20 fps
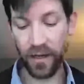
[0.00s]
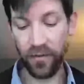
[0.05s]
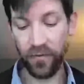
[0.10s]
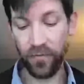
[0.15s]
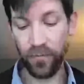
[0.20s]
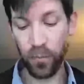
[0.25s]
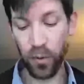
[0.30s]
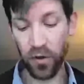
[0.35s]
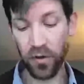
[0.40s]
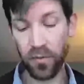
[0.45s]

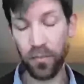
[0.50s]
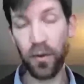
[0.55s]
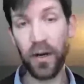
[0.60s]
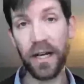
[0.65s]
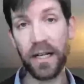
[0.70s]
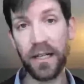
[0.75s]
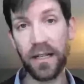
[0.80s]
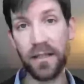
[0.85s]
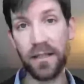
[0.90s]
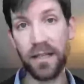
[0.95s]
birth
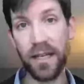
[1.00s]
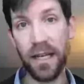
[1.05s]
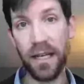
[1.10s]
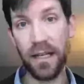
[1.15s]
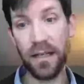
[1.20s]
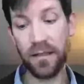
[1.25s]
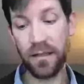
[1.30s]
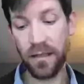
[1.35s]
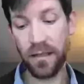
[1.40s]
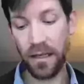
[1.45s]

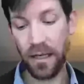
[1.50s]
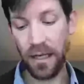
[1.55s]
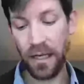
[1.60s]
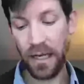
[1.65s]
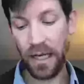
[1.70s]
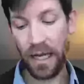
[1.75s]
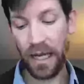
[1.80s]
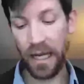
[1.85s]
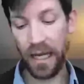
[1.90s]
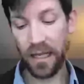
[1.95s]
pregnancies,
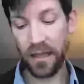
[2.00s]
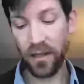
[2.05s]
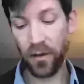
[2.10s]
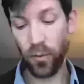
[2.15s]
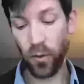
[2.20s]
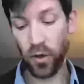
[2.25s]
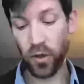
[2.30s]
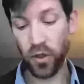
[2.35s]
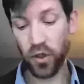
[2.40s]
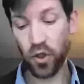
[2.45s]
and there
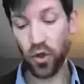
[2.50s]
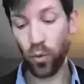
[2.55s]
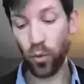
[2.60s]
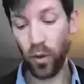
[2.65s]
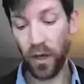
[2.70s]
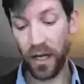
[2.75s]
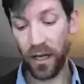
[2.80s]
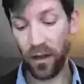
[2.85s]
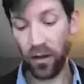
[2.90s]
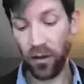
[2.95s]
were
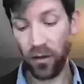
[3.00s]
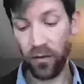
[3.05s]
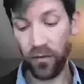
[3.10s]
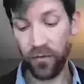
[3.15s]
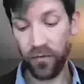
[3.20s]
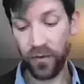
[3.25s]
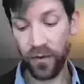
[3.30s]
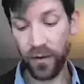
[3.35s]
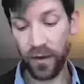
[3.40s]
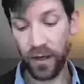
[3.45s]
12